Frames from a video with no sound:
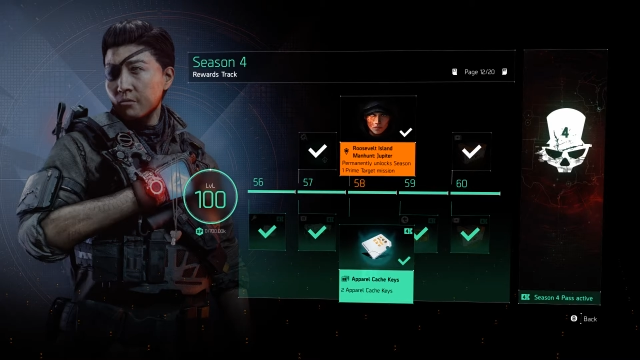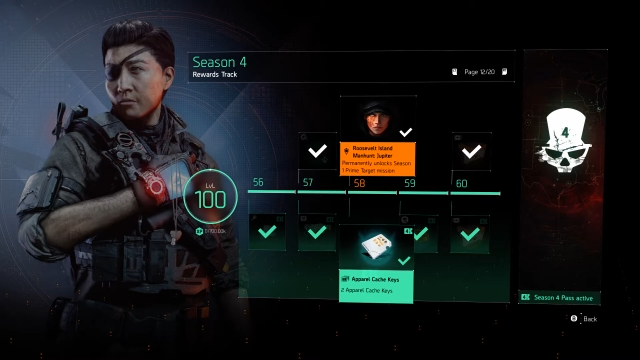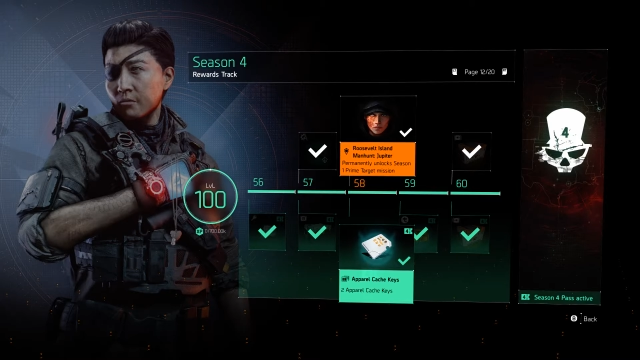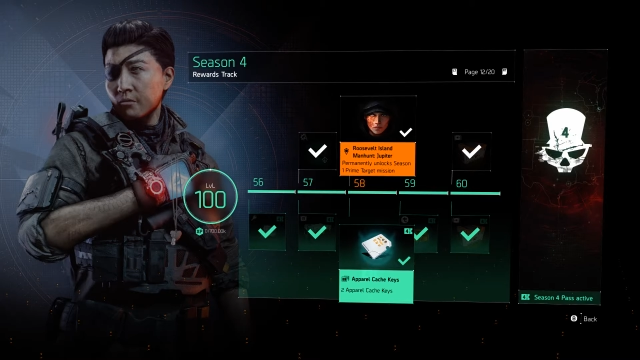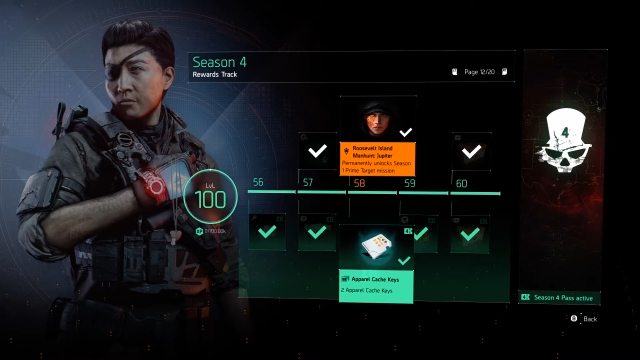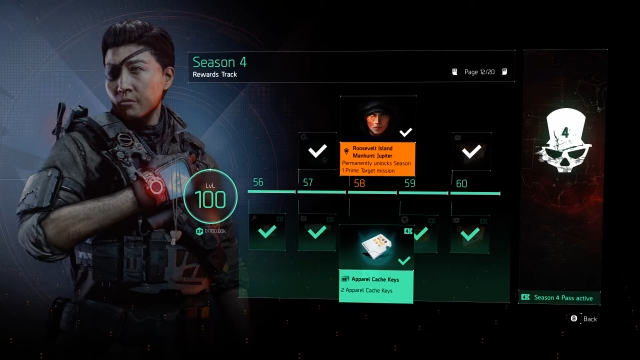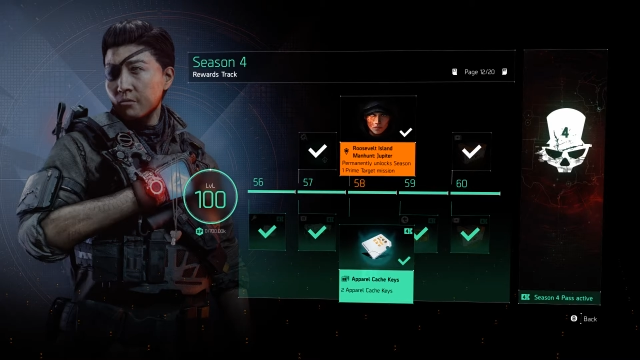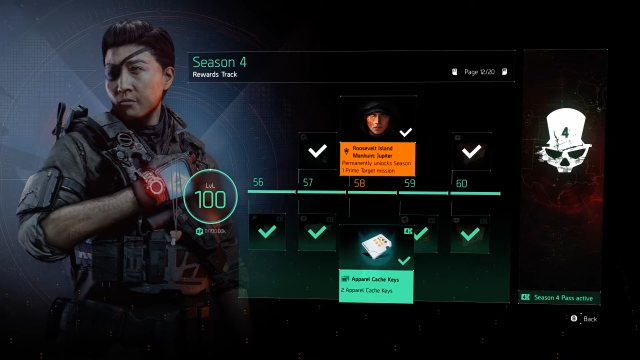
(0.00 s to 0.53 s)

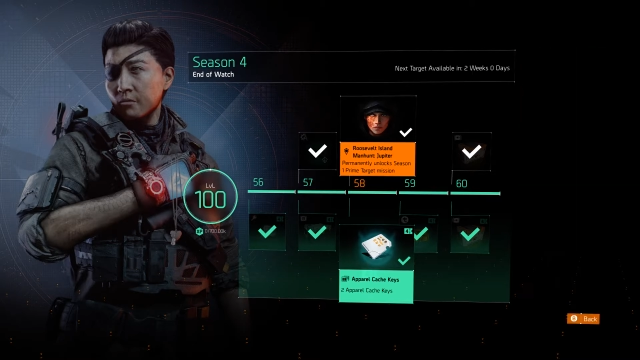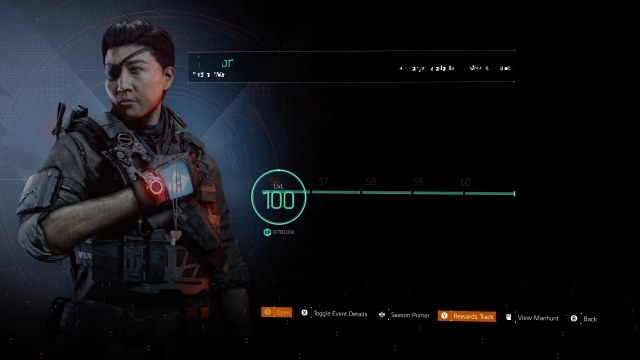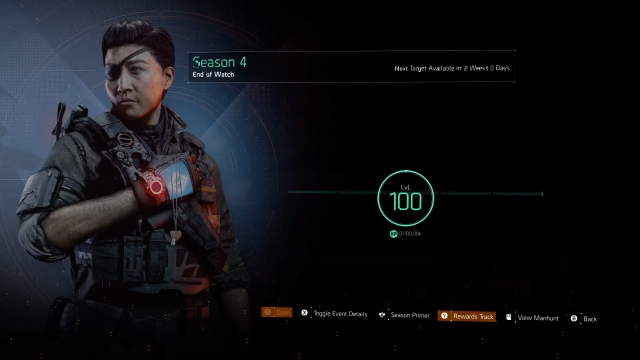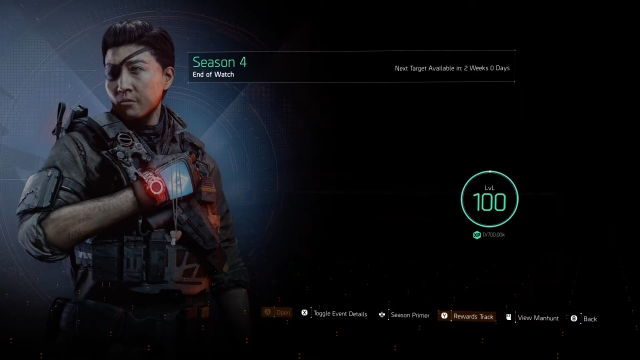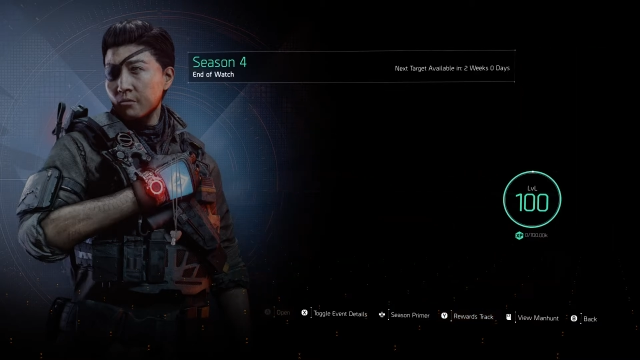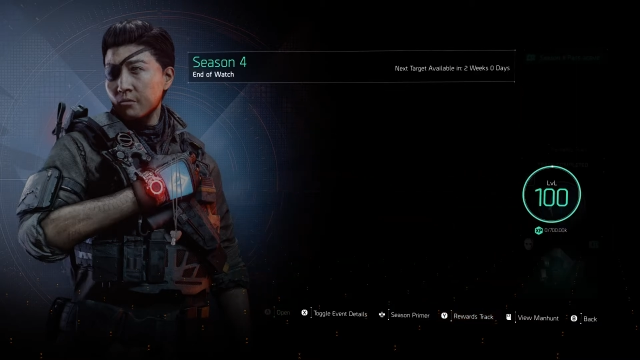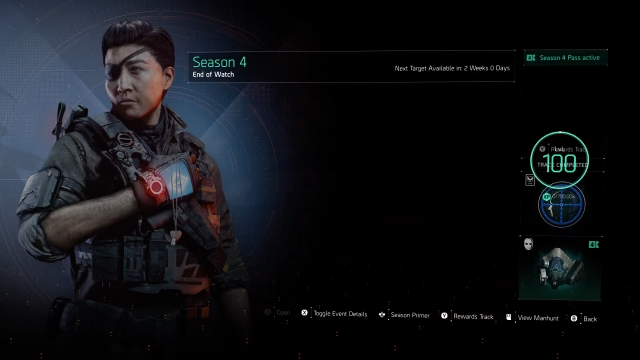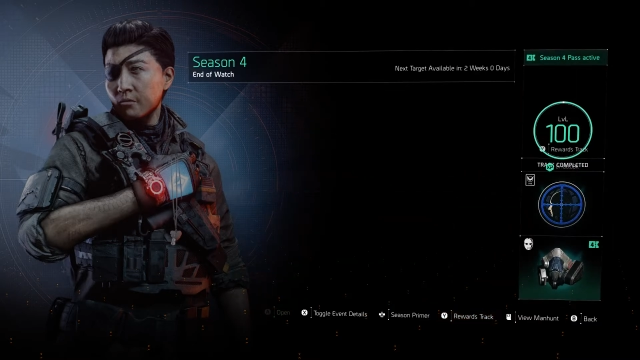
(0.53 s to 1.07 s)

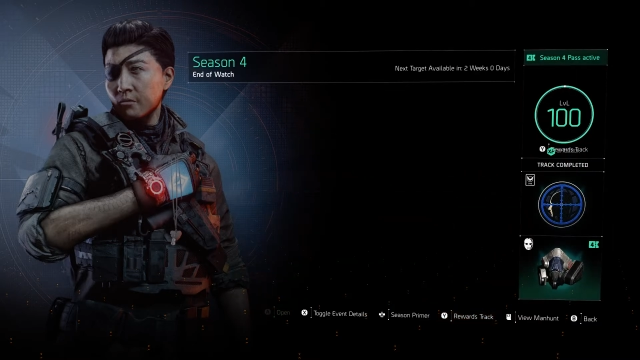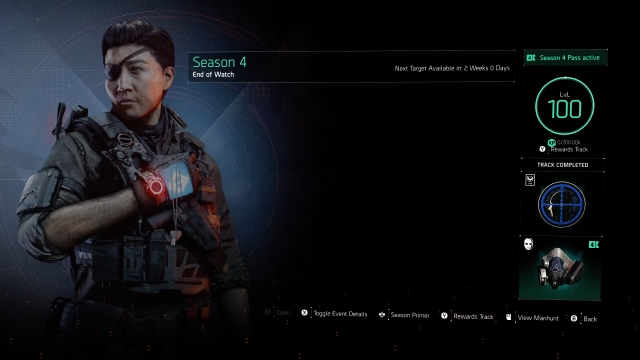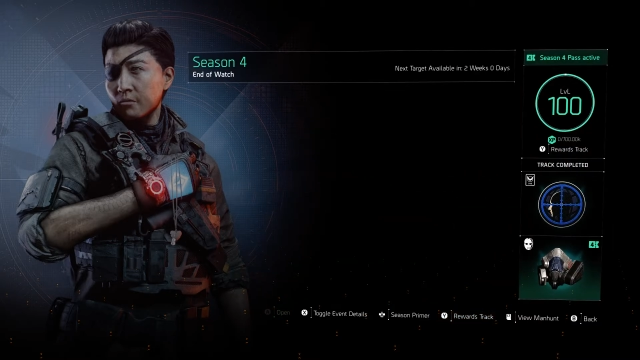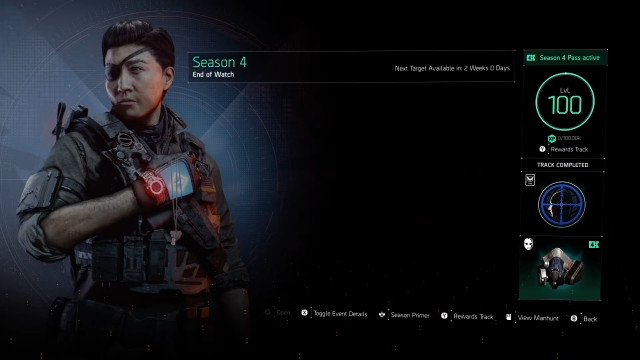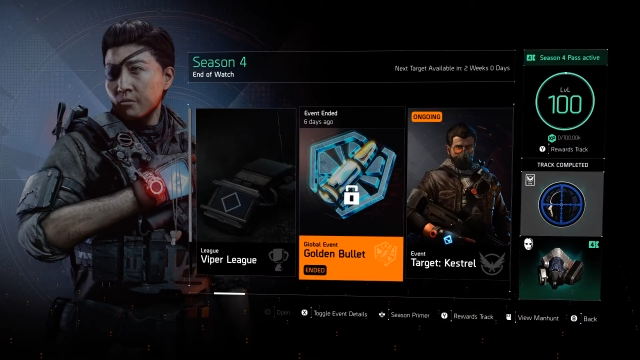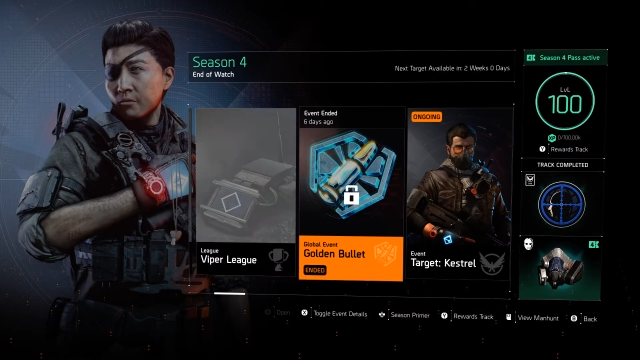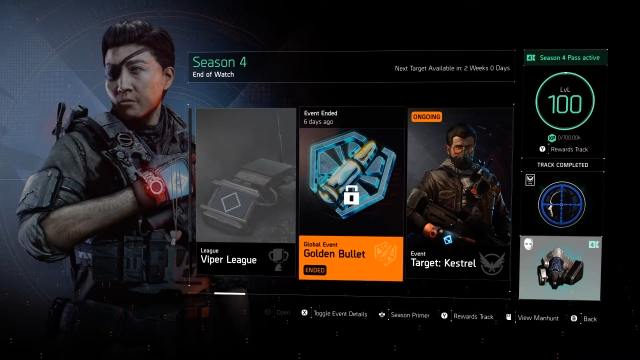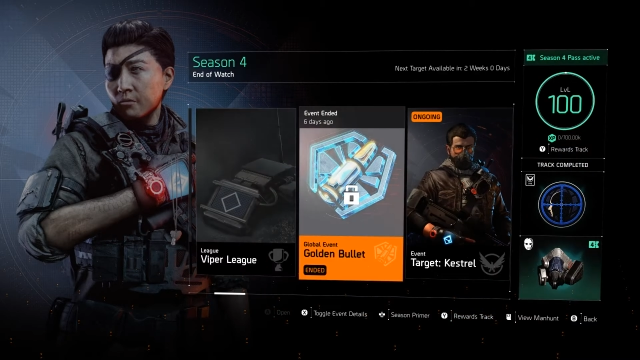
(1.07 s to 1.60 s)

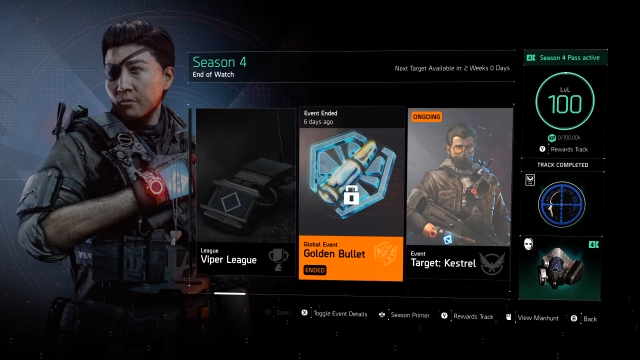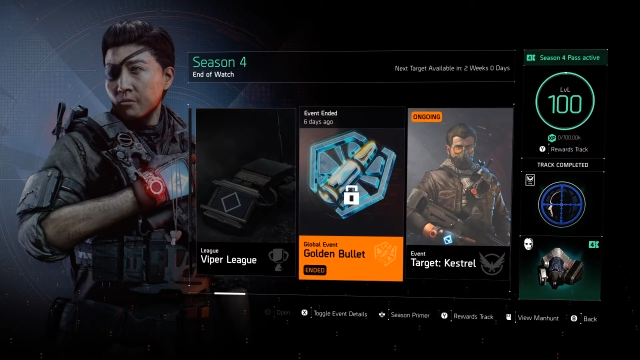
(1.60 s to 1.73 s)
Nobody speaks.